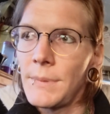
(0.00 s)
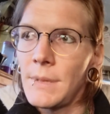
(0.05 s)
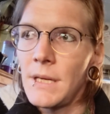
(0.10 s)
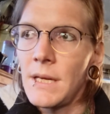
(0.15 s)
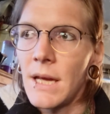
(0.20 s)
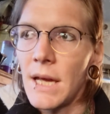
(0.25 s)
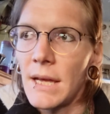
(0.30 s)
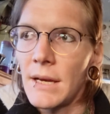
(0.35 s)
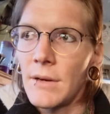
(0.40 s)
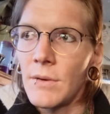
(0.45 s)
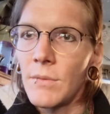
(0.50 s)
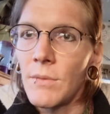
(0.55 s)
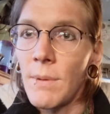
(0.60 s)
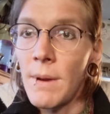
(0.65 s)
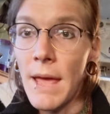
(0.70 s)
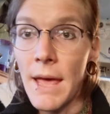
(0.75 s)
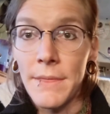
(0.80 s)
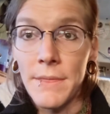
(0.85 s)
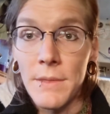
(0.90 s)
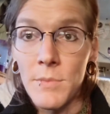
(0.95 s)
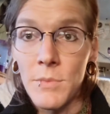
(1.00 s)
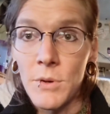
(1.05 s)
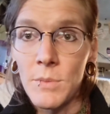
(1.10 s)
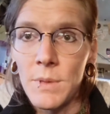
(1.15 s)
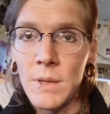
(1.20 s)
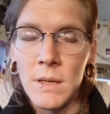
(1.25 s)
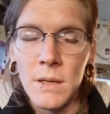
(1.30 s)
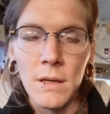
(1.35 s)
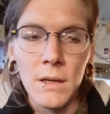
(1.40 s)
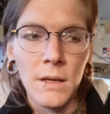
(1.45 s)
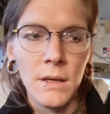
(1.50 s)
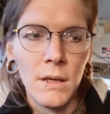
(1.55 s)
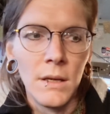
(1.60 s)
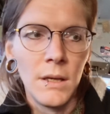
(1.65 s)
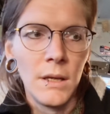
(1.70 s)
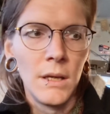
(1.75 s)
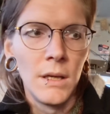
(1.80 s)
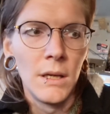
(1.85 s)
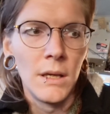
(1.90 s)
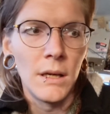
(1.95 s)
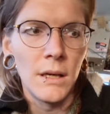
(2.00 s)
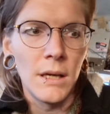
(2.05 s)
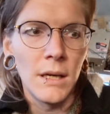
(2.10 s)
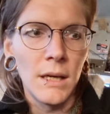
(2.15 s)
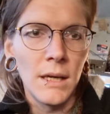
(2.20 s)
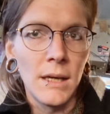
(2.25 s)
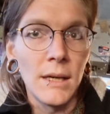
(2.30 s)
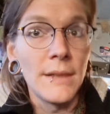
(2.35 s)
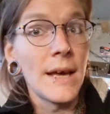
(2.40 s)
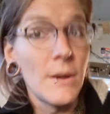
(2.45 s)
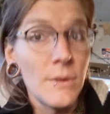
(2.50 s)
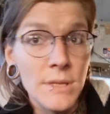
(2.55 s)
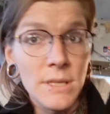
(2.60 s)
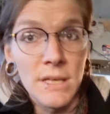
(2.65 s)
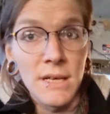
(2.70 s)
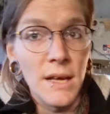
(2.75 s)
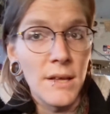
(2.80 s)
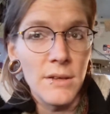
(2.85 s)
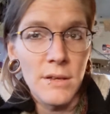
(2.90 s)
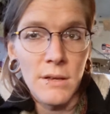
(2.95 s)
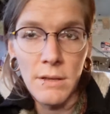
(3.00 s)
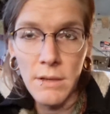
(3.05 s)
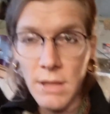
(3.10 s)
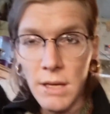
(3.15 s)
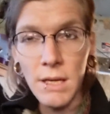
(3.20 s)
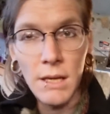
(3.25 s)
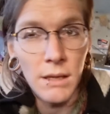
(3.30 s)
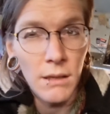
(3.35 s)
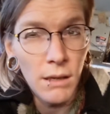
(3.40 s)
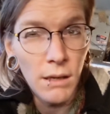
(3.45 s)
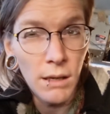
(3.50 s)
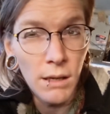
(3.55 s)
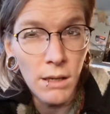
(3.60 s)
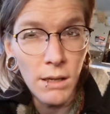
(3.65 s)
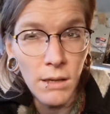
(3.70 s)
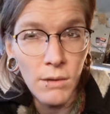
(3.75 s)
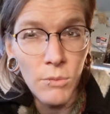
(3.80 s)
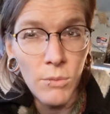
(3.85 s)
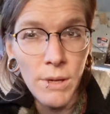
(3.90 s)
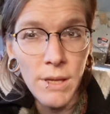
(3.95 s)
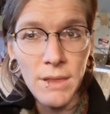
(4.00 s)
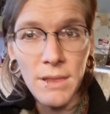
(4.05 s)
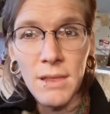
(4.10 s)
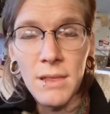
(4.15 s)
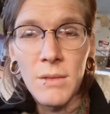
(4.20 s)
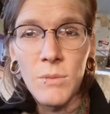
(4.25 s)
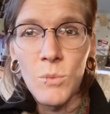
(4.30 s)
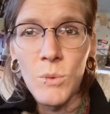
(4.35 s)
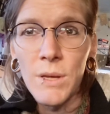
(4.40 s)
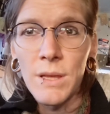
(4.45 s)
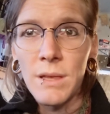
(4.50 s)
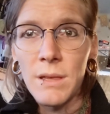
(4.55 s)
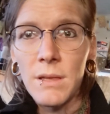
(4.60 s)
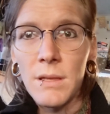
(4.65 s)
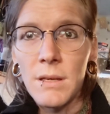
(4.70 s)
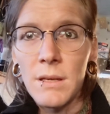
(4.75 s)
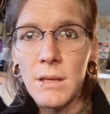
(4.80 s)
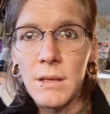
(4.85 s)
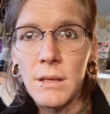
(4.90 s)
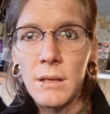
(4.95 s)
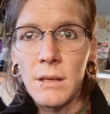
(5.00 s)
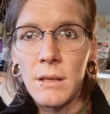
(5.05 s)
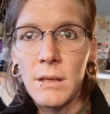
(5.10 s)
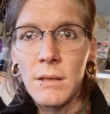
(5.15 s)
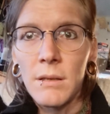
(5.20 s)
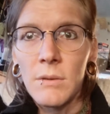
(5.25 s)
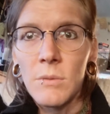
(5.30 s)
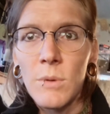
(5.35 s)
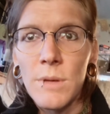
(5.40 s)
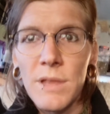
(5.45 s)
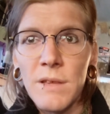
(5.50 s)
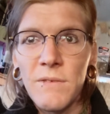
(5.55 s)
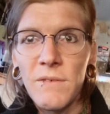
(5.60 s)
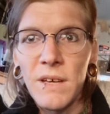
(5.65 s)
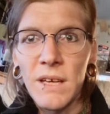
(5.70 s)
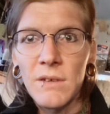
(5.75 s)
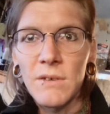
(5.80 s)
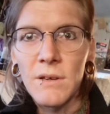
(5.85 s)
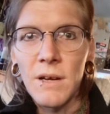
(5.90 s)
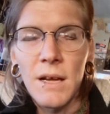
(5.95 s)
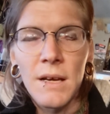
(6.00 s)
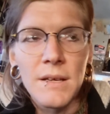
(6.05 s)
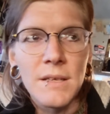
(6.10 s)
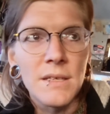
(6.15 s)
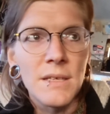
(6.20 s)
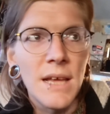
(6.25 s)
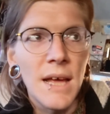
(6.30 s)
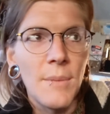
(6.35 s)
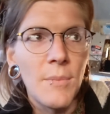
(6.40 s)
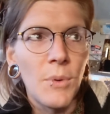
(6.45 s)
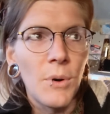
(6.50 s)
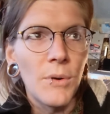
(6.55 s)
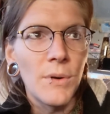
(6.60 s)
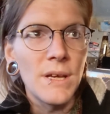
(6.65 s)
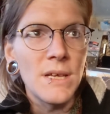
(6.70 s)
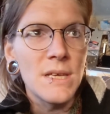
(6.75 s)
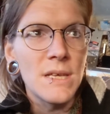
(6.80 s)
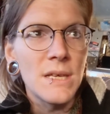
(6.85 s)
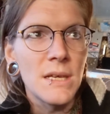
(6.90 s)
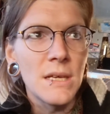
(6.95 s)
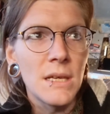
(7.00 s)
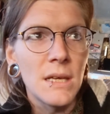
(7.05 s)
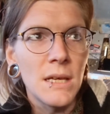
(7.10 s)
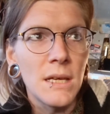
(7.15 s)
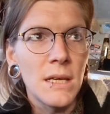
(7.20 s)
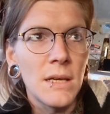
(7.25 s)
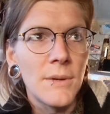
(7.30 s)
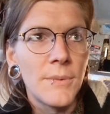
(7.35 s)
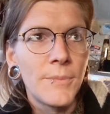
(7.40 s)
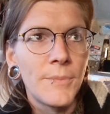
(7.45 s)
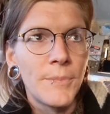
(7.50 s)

yet at the moment. That was another thing with the Victron, is that more recently